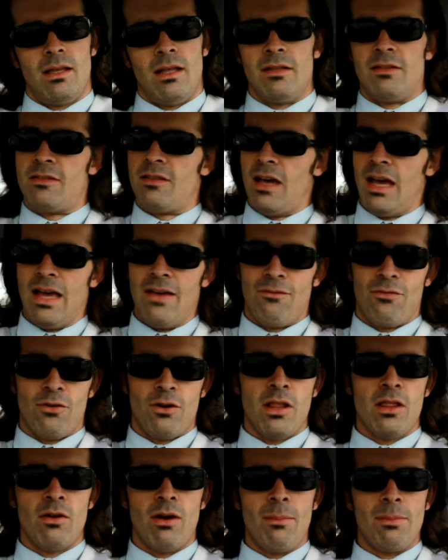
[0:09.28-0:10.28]
It's time for
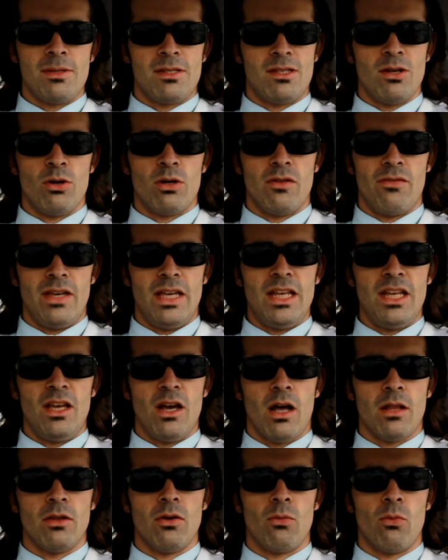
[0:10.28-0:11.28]
another episode of Eating
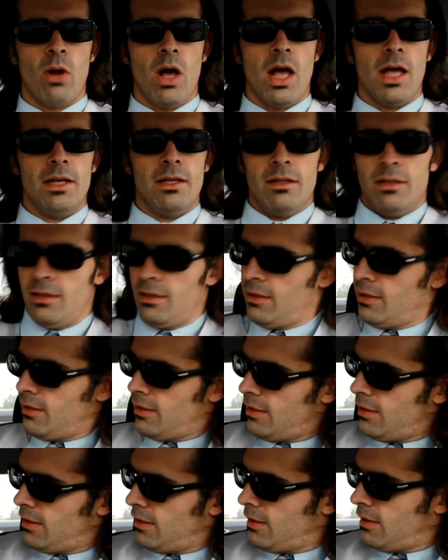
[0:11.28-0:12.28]
on the Run.
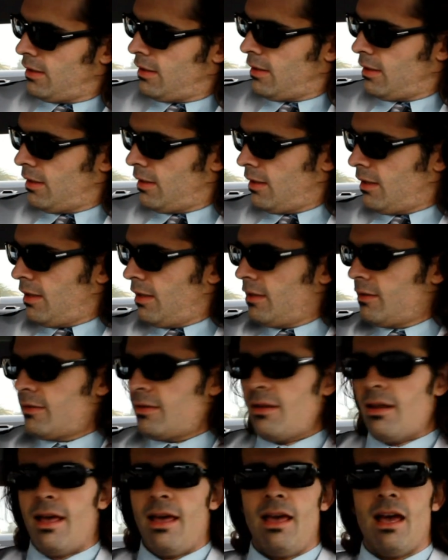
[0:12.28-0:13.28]

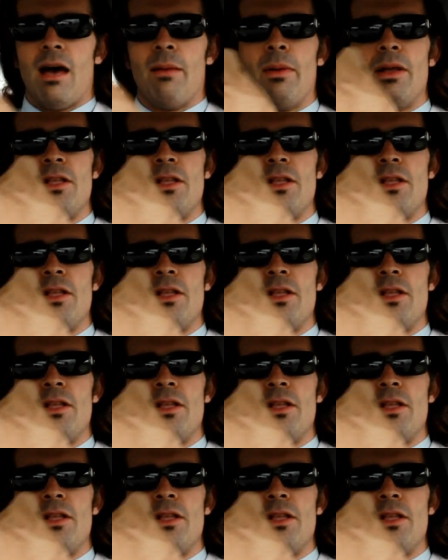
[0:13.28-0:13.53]
Today I'm